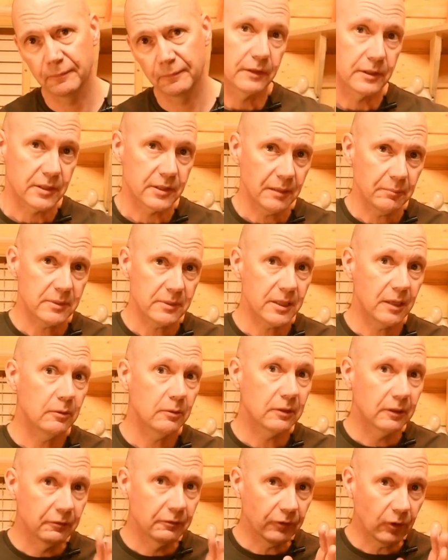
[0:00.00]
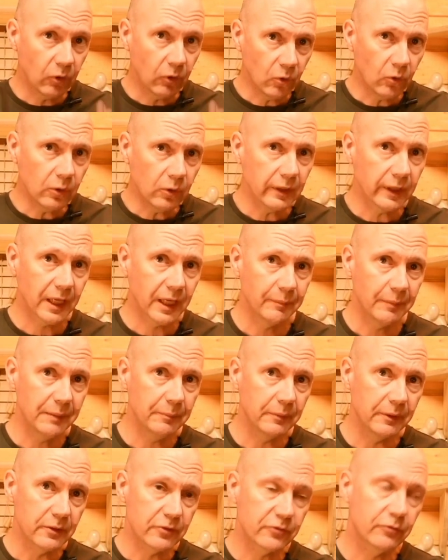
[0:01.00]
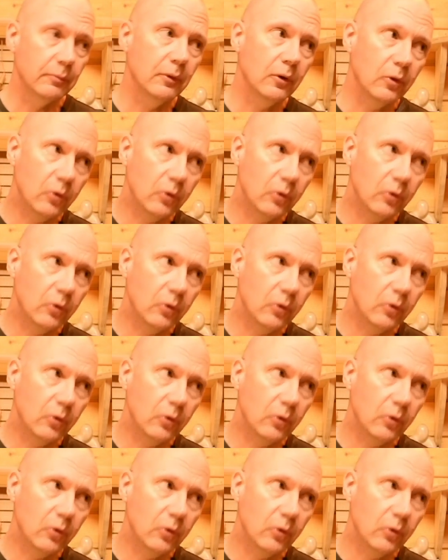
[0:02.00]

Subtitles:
The sum total of all the commitments from